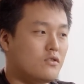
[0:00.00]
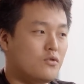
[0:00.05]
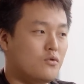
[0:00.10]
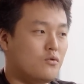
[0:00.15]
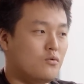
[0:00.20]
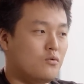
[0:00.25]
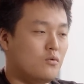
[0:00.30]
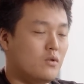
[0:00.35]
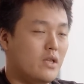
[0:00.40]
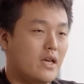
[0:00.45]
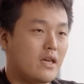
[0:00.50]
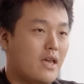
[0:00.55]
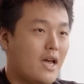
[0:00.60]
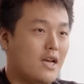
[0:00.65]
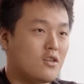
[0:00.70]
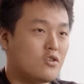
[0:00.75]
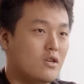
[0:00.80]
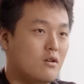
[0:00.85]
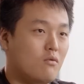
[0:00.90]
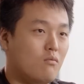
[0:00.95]
to
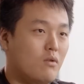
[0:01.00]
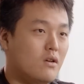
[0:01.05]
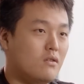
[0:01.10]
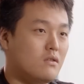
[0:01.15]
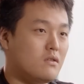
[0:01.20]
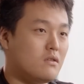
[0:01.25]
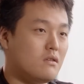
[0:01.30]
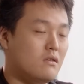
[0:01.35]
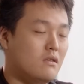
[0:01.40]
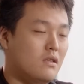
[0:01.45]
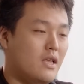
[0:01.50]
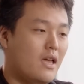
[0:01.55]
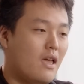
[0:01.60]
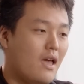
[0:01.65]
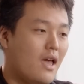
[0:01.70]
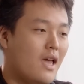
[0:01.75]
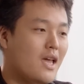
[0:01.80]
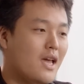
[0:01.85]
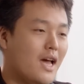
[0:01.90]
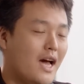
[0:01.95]
cash out whales,
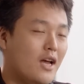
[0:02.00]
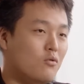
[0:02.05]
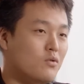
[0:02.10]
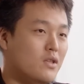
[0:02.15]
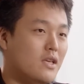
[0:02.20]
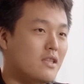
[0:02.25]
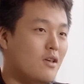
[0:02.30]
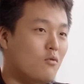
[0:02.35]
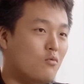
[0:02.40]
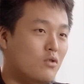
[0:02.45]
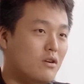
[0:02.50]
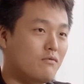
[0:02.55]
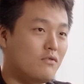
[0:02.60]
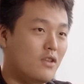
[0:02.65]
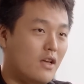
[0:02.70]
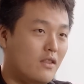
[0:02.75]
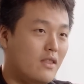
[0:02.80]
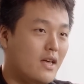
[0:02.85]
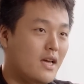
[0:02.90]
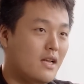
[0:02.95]
A, I don't think they would
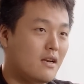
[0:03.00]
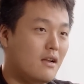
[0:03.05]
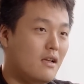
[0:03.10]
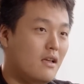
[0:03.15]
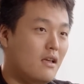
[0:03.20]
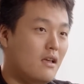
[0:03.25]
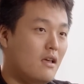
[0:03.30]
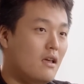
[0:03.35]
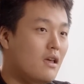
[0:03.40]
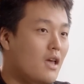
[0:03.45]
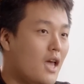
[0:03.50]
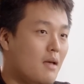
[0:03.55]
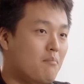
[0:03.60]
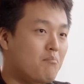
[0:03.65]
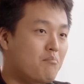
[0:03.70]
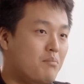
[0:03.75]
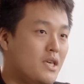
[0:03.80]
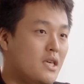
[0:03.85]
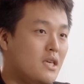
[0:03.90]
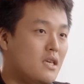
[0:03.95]
have done that,
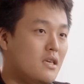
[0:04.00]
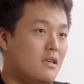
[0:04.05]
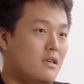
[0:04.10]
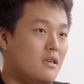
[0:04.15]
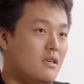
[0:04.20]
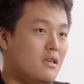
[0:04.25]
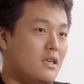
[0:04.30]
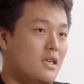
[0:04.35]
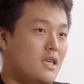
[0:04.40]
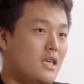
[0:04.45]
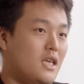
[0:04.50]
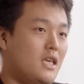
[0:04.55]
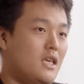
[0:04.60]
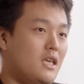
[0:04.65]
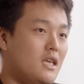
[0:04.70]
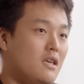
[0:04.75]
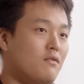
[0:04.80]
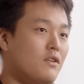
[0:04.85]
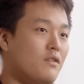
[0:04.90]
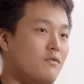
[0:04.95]
and B,
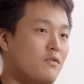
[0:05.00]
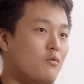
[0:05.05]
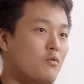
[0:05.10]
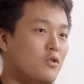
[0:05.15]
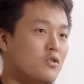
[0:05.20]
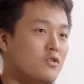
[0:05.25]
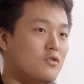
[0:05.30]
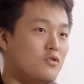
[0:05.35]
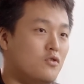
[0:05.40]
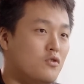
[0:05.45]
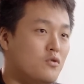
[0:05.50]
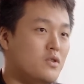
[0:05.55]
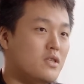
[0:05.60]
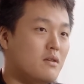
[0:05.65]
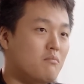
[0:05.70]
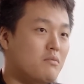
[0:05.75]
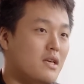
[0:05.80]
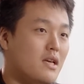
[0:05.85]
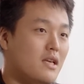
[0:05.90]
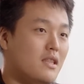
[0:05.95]
even if they were to do
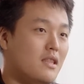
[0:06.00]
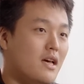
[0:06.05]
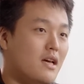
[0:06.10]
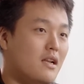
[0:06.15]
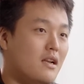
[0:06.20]
something like